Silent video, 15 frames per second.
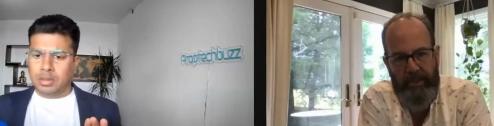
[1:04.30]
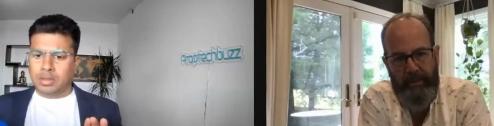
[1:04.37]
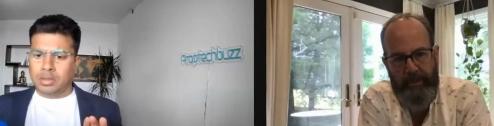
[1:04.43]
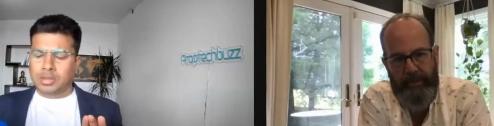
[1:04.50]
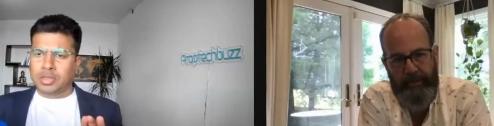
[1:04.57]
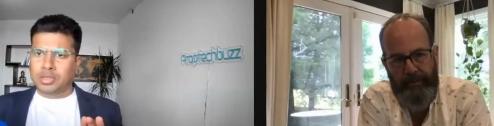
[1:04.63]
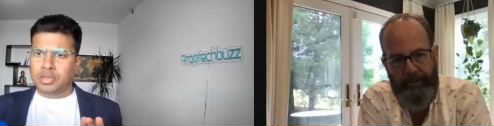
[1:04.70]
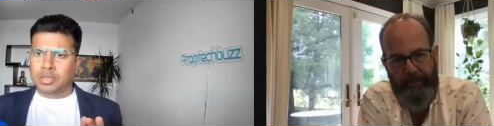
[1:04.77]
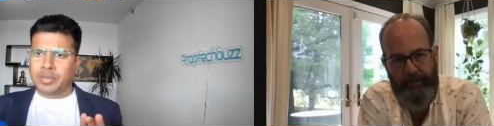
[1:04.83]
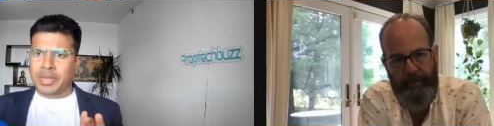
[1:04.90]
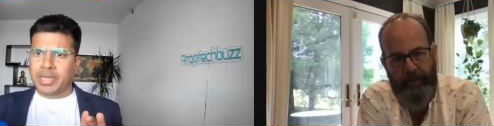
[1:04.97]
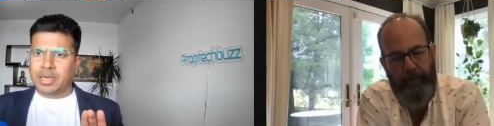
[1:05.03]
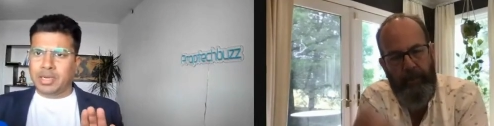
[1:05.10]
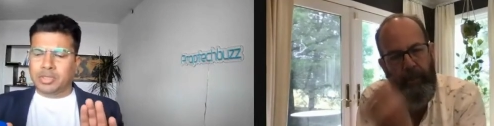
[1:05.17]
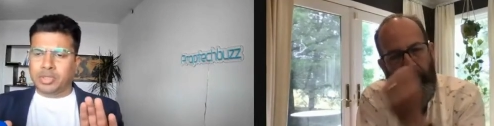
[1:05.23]
Speaker 1: So, so
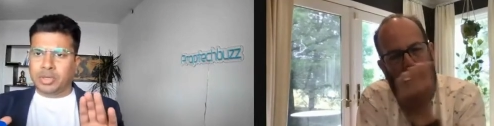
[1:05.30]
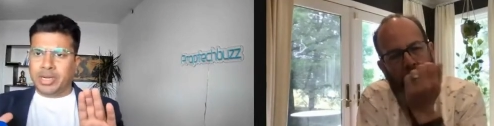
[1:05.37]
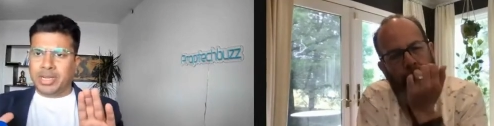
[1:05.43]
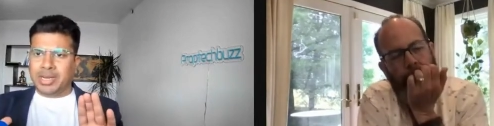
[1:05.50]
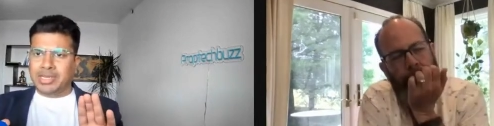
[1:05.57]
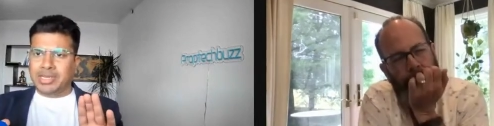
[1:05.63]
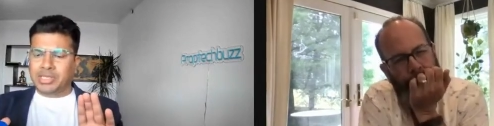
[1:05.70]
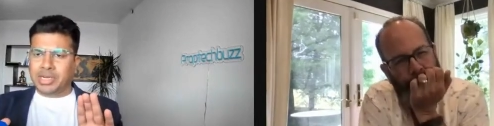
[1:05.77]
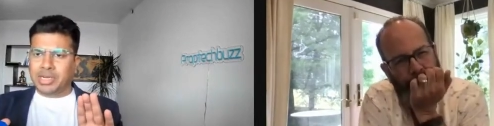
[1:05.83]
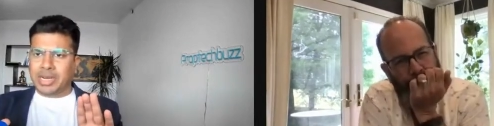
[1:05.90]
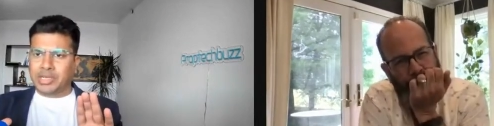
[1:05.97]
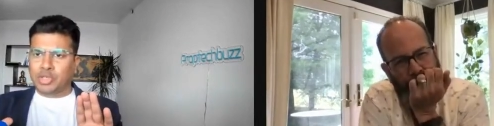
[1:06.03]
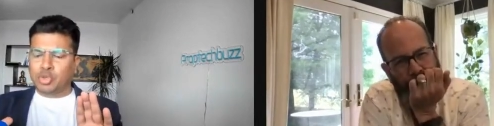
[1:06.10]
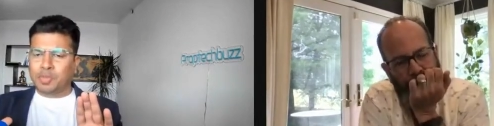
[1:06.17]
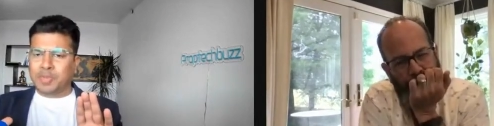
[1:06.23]
Michael, so real estate
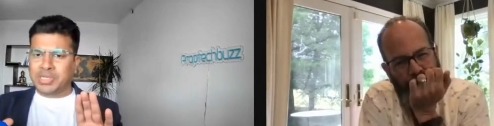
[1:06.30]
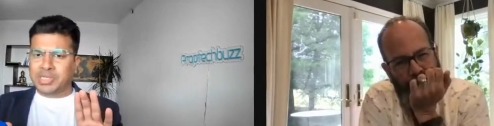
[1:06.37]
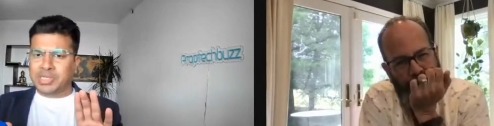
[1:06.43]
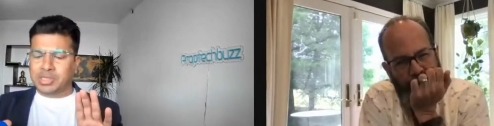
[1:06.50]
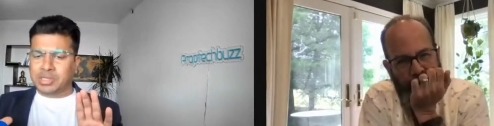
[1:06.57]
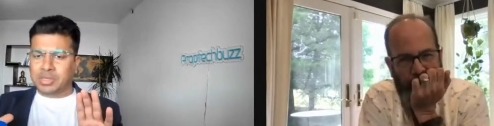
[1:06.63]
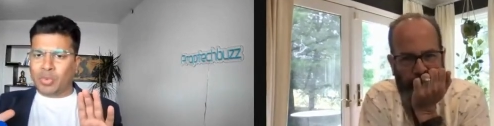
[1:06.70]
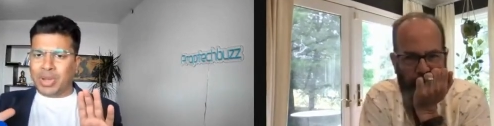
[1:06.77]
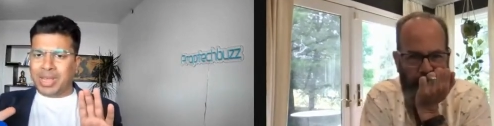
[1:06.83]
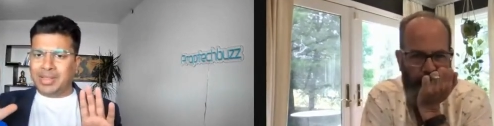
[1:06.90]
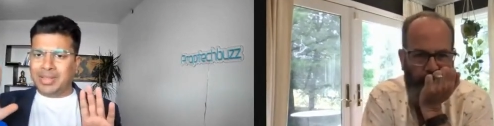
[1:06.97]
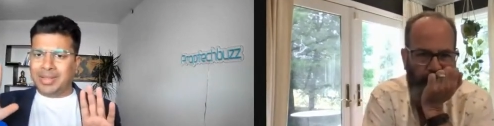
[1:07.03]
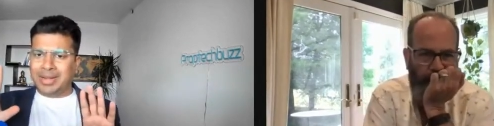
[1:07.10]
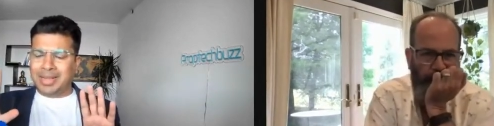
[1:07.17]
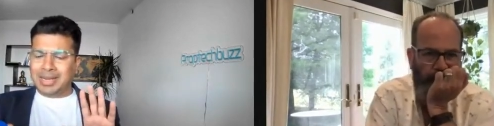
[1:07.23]
has two pieces. While
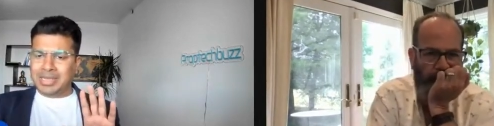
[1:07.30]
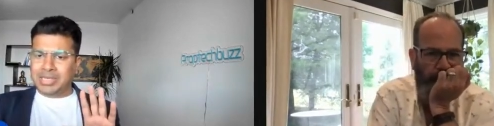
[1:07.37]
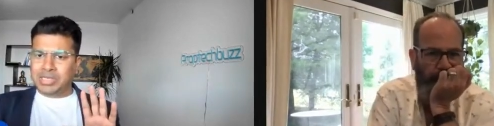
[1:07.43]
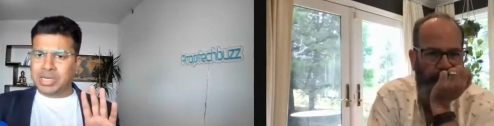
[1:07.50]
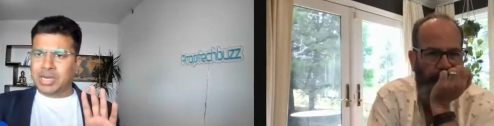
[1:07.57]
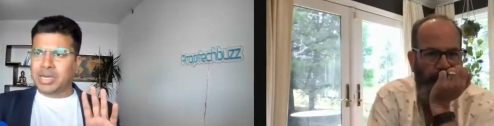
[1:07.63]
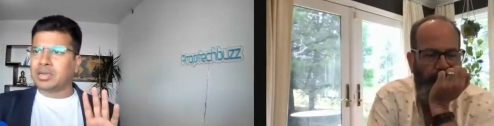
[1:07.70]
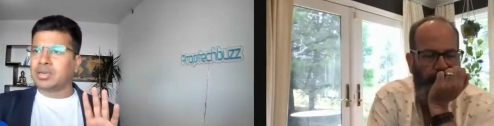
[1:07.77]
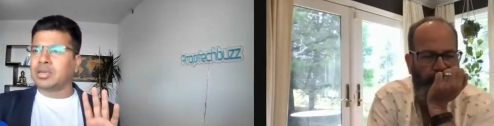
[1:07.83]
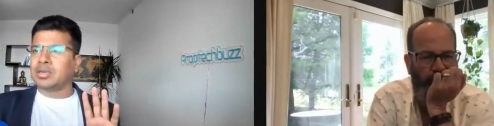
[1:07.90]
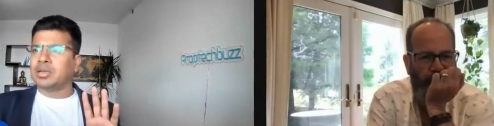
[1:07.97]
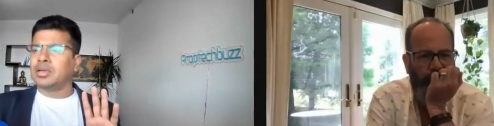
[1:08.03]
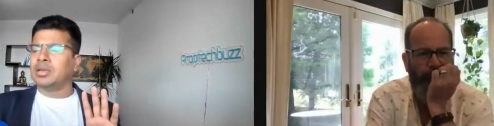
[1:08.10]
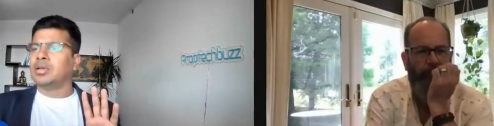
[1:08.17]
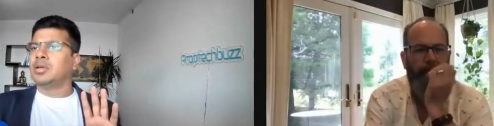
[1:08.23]
the real estate
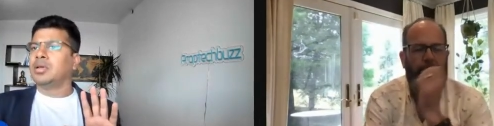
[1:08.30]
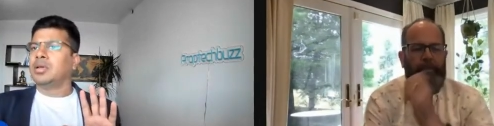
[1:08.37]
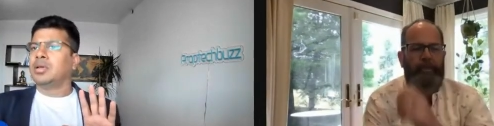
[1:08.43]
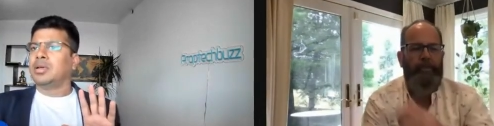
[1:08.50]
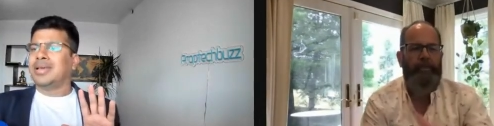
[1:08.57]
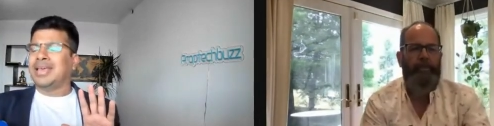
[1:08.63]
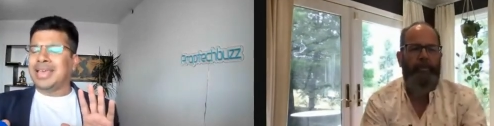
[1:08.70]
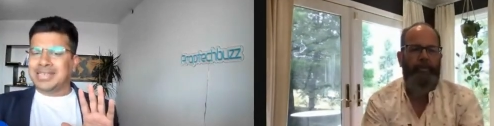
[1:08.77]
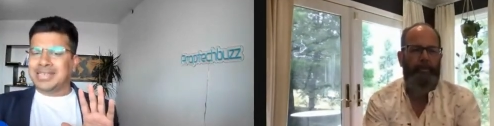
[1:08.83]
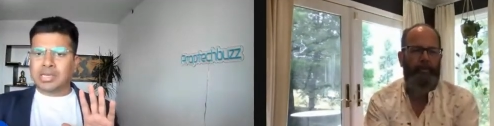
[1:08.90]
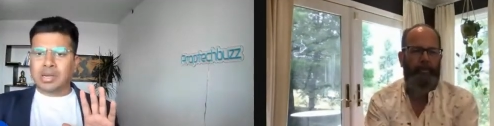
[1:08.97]
is